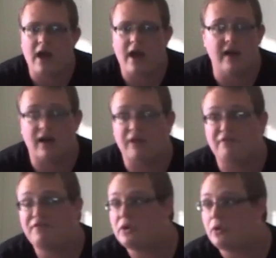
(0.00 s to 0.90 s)
And I
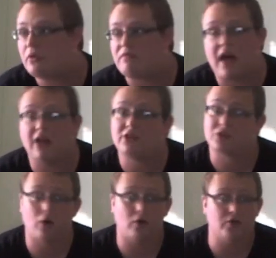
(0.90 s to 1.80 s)
feel that that
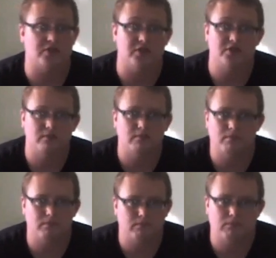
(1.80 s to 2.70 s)
just hurts this
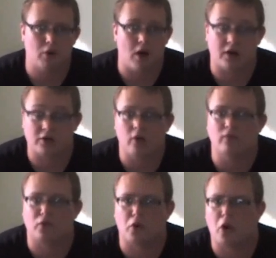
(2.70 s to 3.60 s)
product
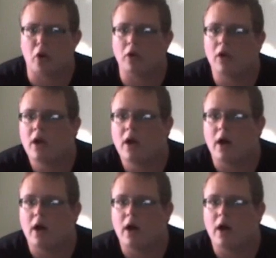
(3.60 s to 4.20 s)
overall.